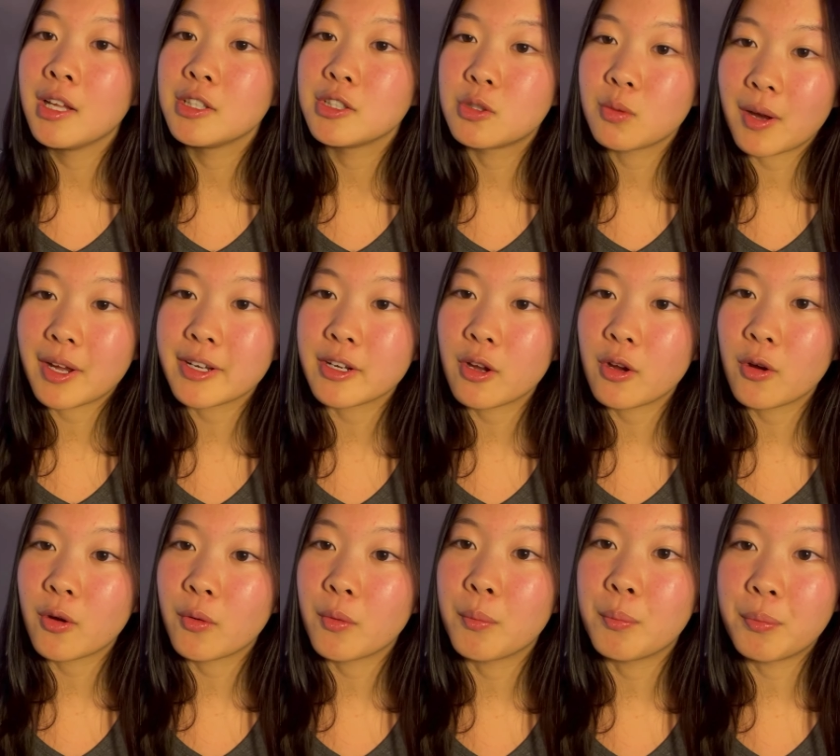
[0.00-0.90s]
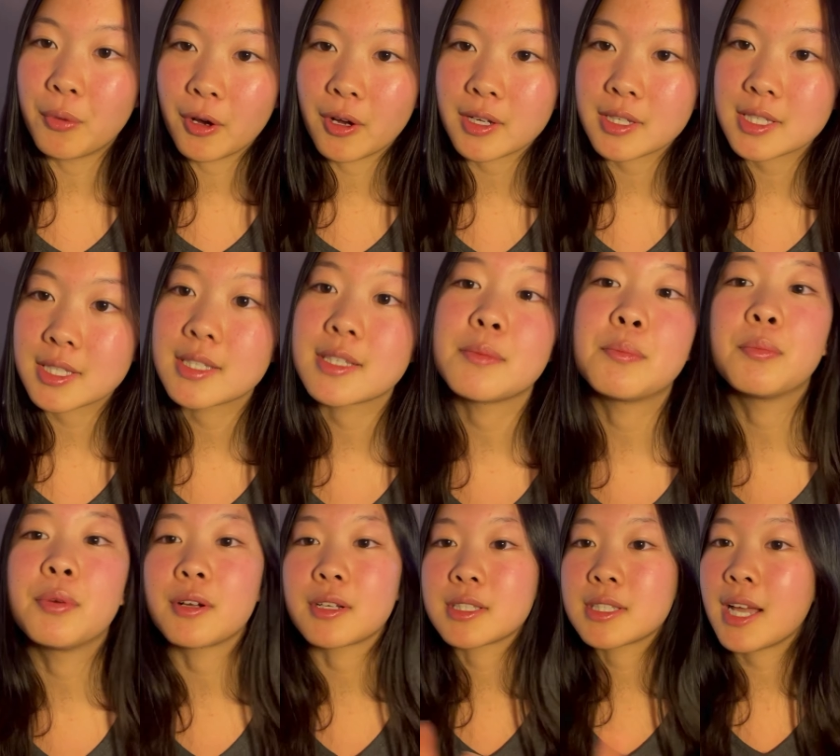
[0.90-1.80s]
do I know books,
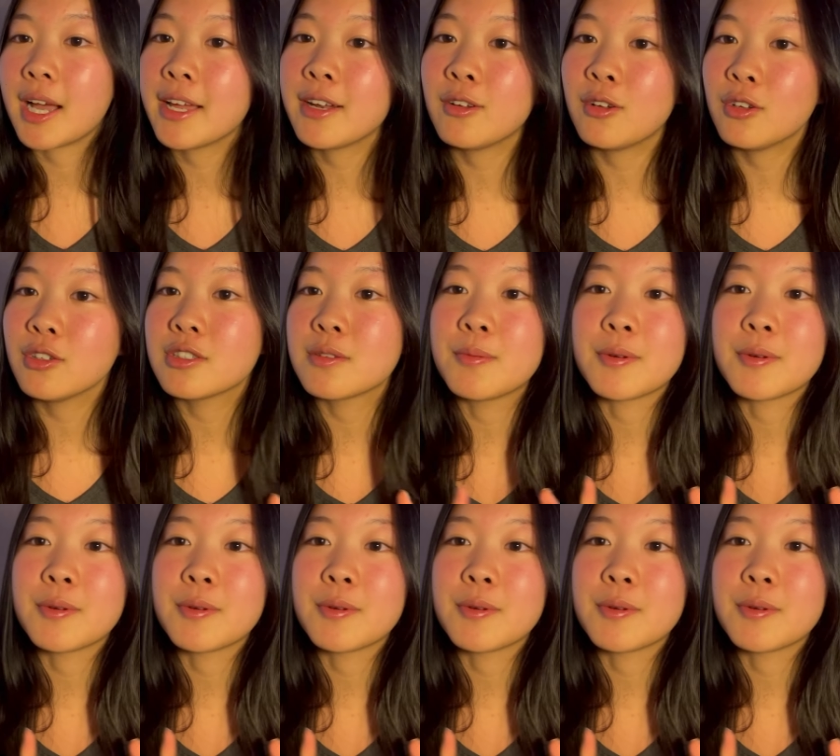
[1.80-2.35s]
book titles,